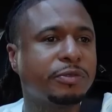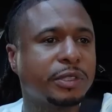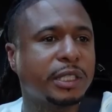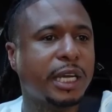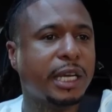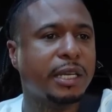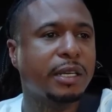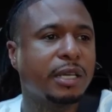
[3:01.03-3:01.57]

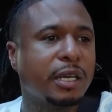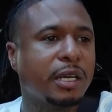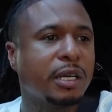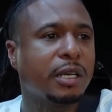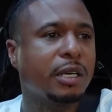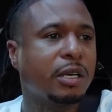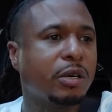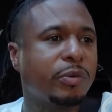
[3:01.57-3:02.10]
and that
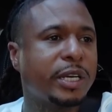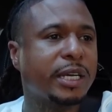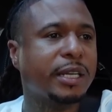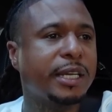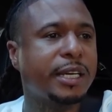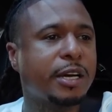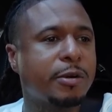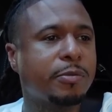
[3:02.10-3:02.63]
uh, we can
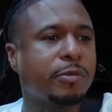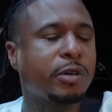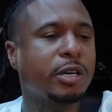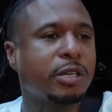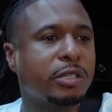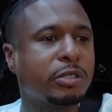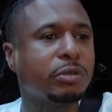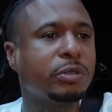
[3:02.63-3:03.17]
link up with
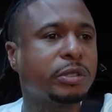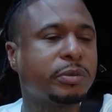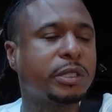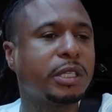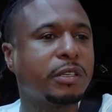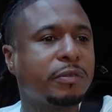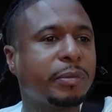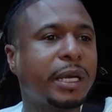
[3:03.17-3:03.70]
her and do some
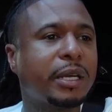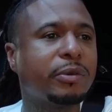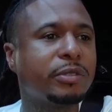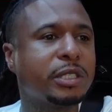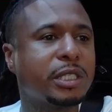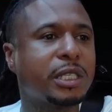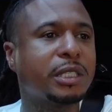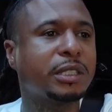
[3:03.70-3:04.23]
stuff. Man, it
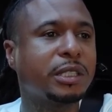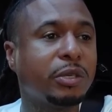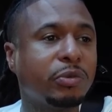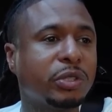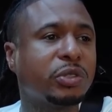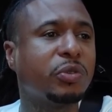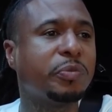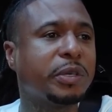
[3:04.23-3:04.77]
was just it
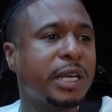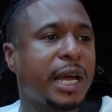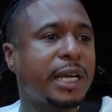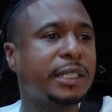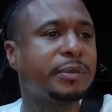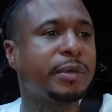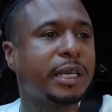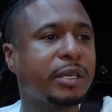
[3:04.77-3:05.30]
was super
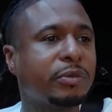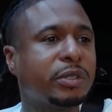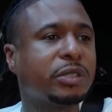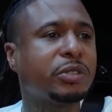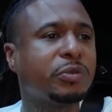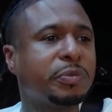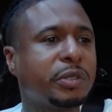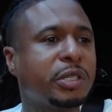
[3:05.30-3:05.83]
nice, man. It was
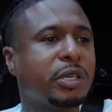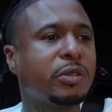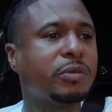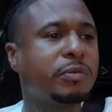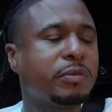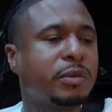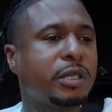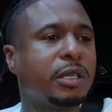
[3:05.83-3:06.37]
super
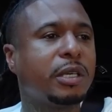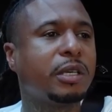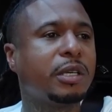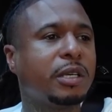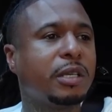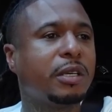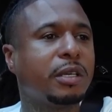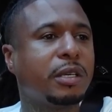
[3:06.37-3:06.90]
dope,
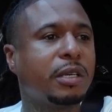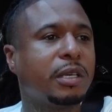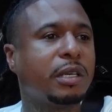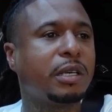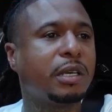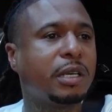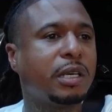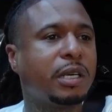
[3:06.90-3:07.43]

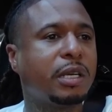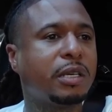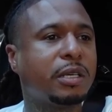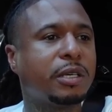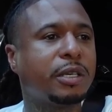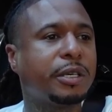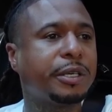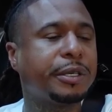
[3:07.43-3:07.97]

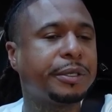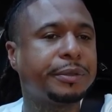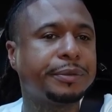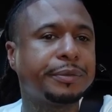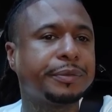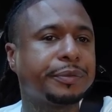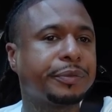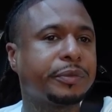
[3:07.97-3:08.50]

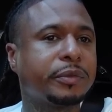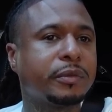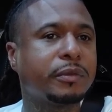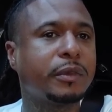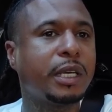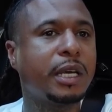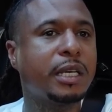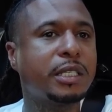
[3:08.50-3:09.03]
and
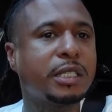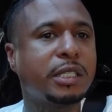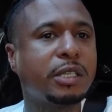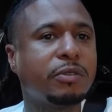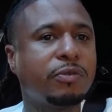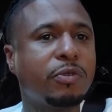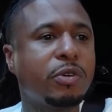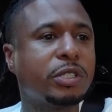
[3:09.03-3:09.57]
uh, yeah, I just
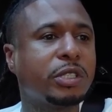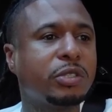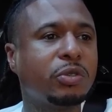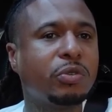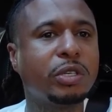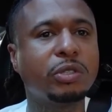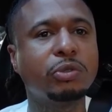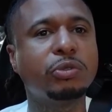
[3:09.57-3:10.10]
look forward to
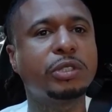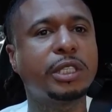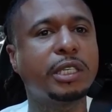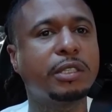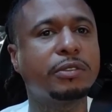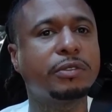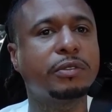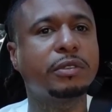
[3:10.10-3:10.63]
doing new
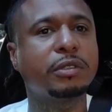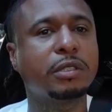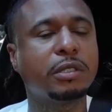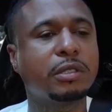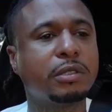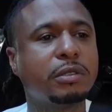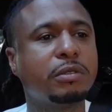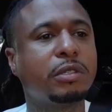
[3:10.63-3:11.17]
stuff.
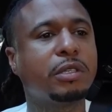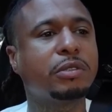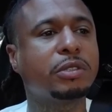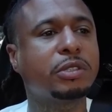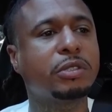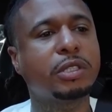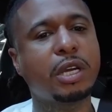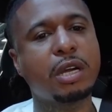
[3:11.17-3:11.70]
You know,
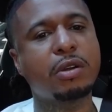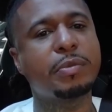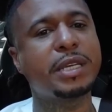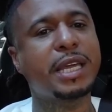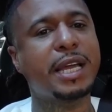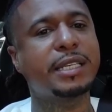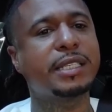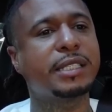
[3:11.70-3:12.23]
so y'all gonna be
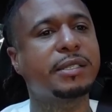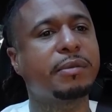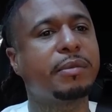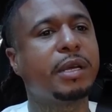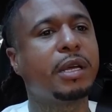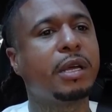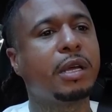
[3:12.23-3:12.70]
catching some.